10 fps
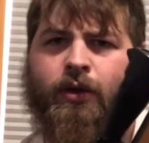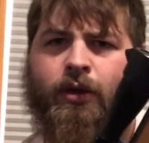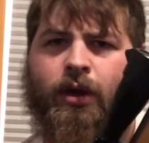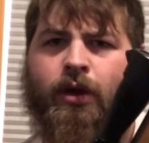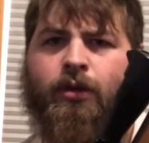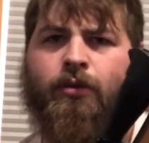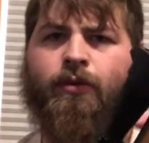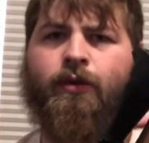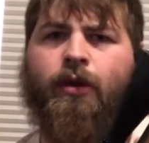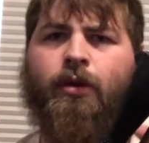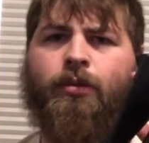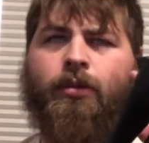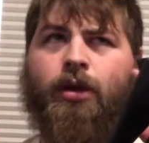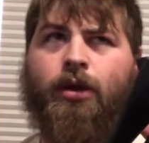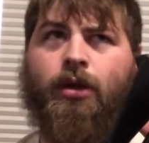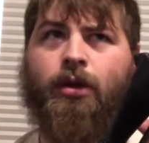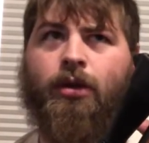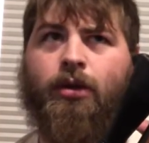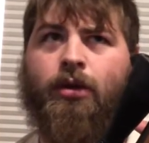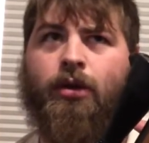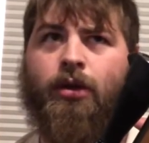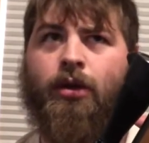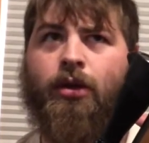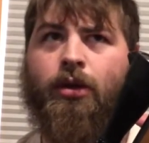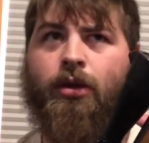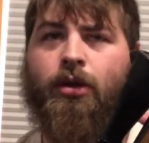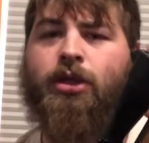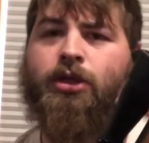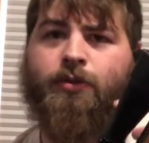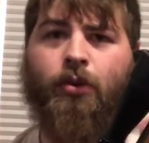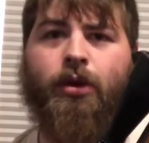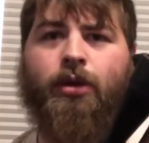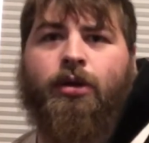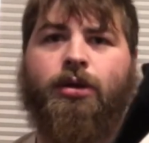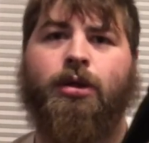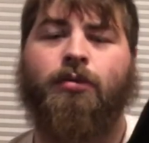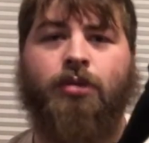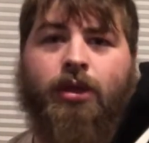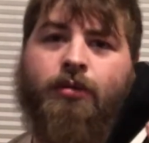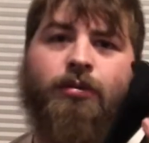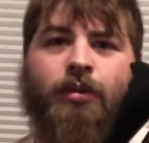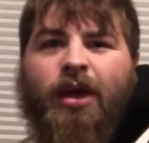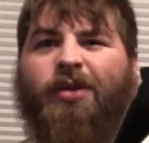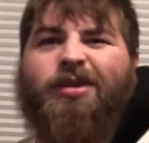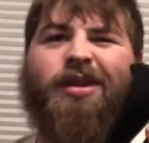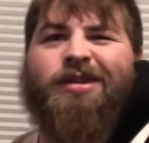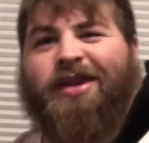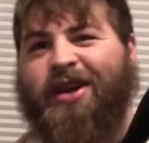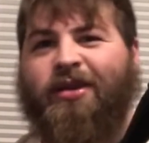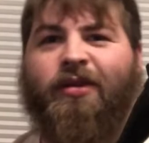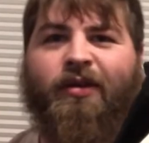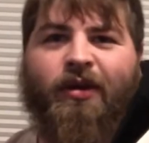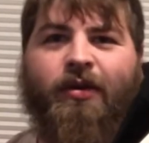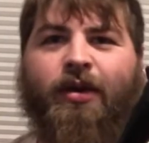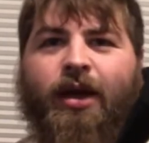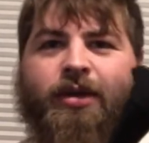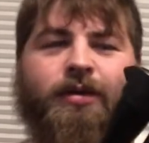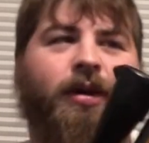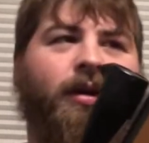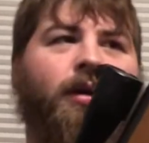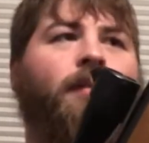gun from Dick's Sporting Goods, so it was on sale, so I just got it.